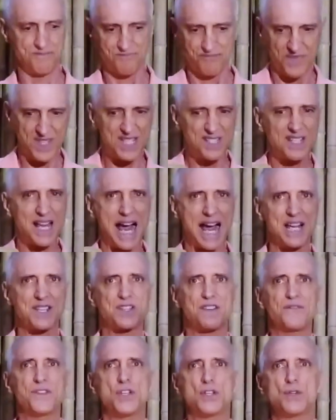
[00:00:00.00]
These guys,
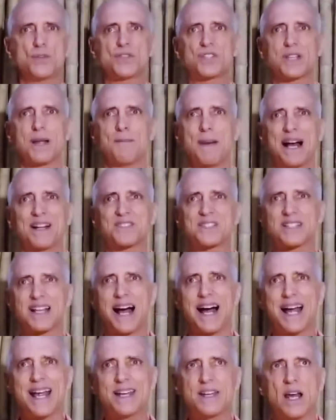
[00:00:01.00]
if you use them
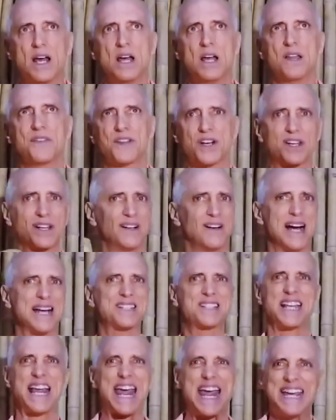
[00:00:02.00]
outside, they're going to
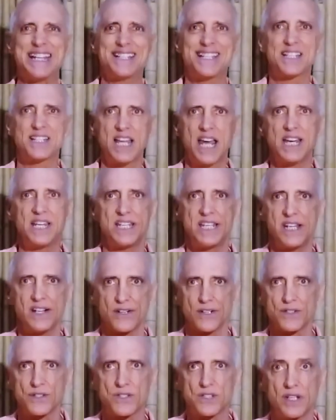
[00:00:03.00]
last 8 to 10
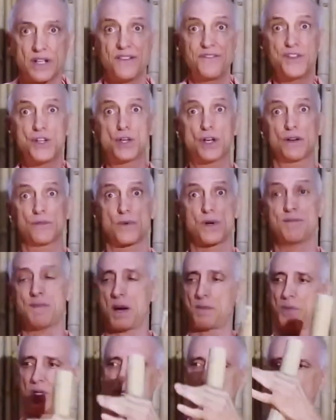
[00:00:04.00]
years. And if you can
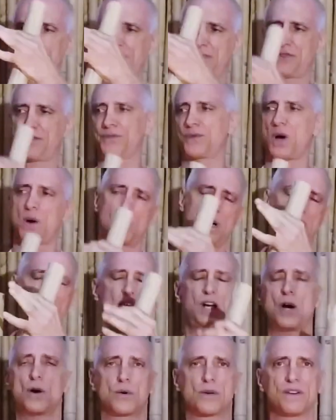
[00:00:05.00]
remember to throw a
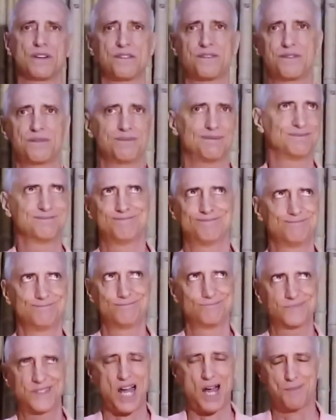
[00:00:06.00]
coat of
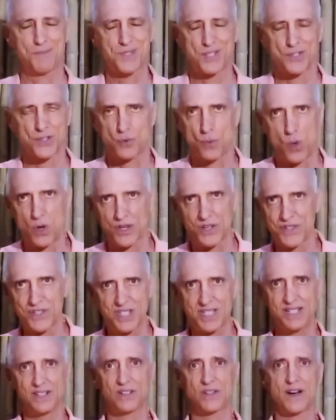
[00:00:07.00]
Thompson's water
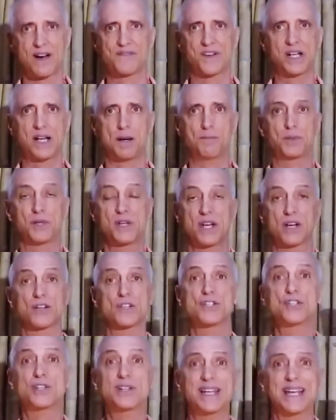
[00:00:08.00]
sealer every couple of
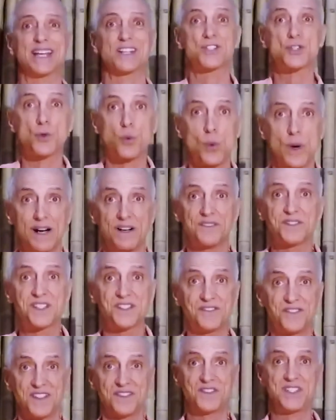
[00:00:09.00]
years, you can get 12 to
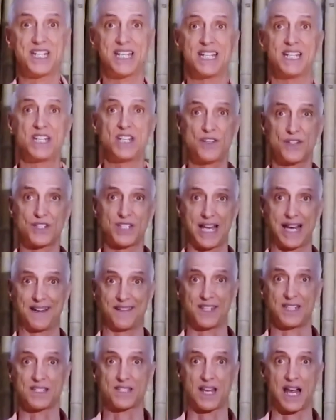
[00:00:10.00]
15 years out of
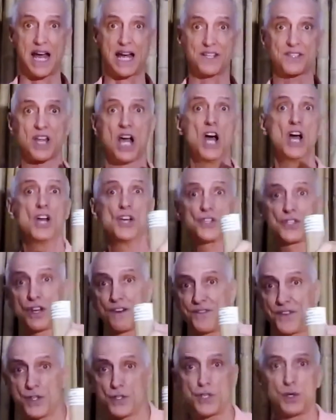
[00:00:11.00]
these guys. So
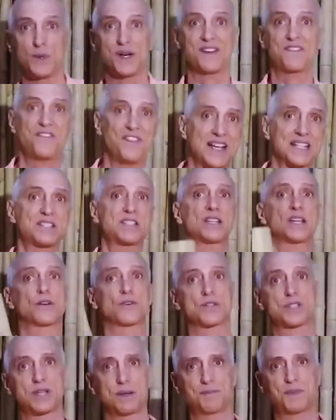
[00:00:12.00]
if you're doing fencing
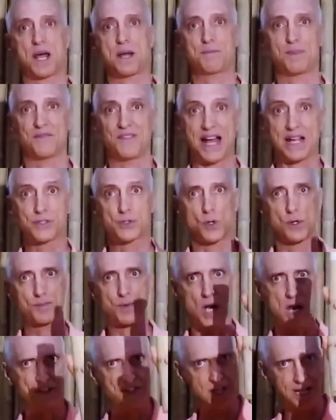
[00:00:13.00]
or some type of outdoor
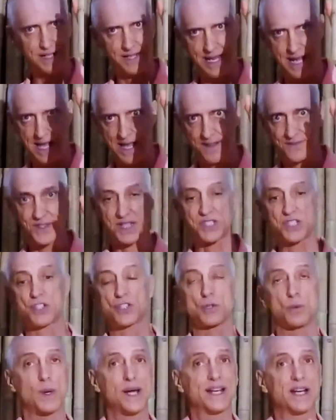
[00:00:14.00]
project, this
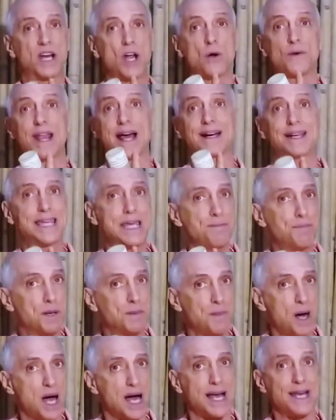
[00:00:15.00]
is the way to go. Now keep
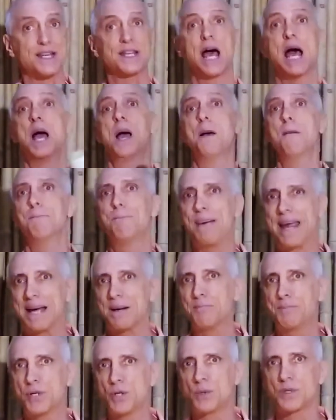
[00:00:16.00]
in mind,
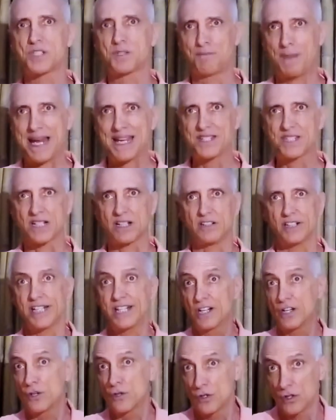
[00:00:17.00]
bamboo is
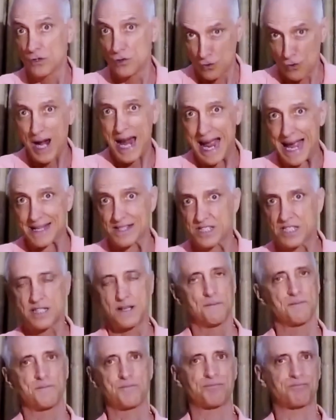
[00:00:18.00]
basically grass.
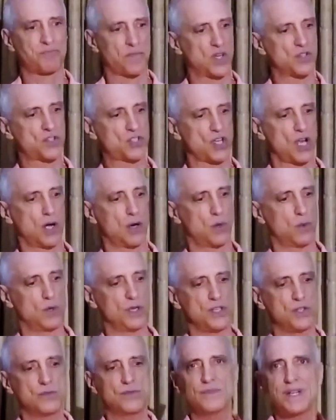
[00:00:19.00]
So
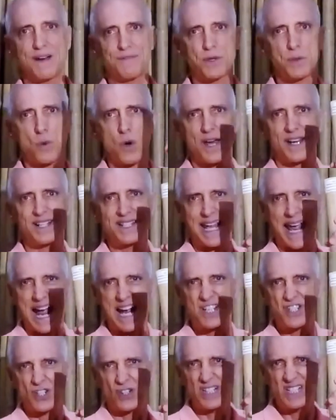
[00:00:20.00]
you never want it to
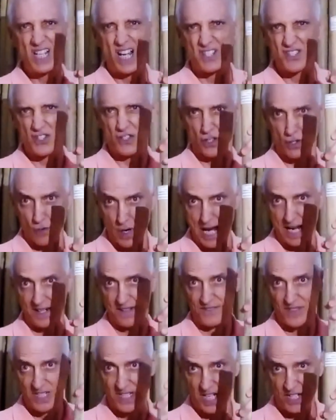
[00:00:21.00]
actually touch the ground.
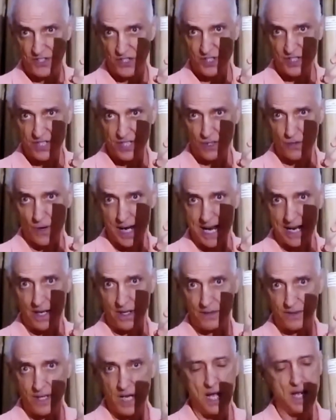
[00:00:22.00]
If it touches the
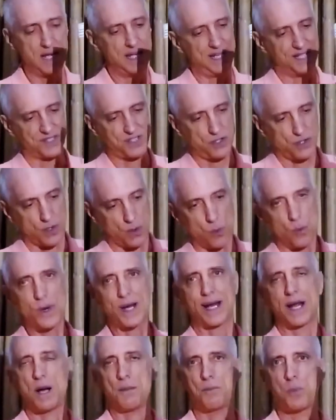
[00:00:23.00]
ground, it's going to
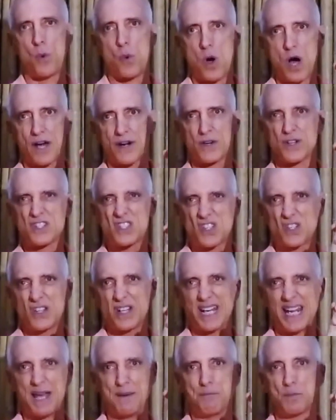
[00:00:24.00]
wick up water, it's going
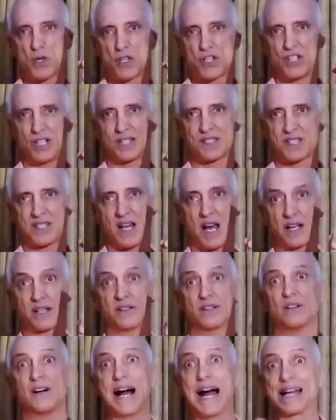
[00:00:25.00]
to get mushy, it's not
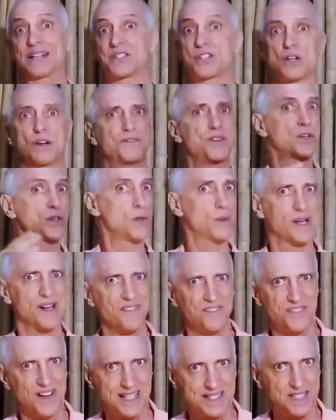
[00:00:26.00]
going to last. So if you're doing a
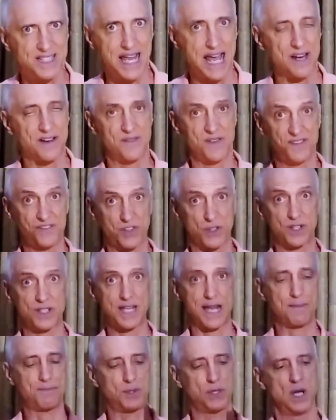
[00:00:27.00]
fence out of it, for
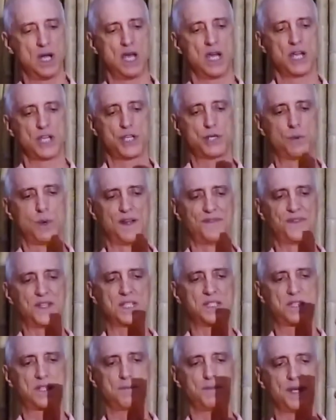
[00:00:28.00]
example, you want
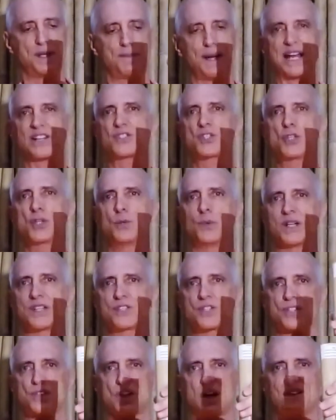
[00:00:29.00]
these to be about 2
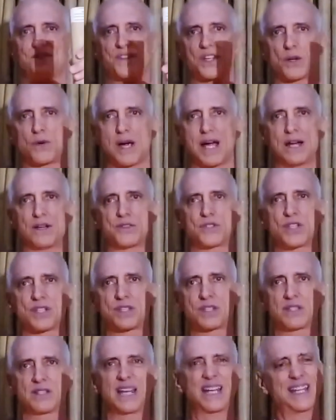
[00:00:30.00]
inches off the ground.
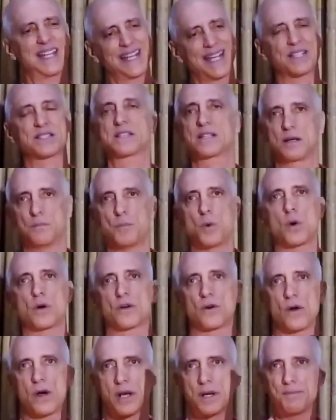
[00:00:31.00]
It can get some
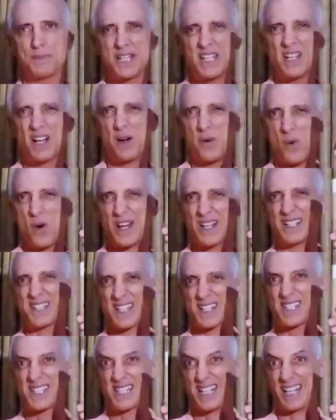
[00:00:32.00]
water on it, but you don't want it
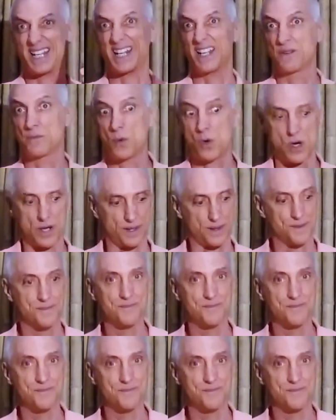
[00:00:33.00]
to sit in water.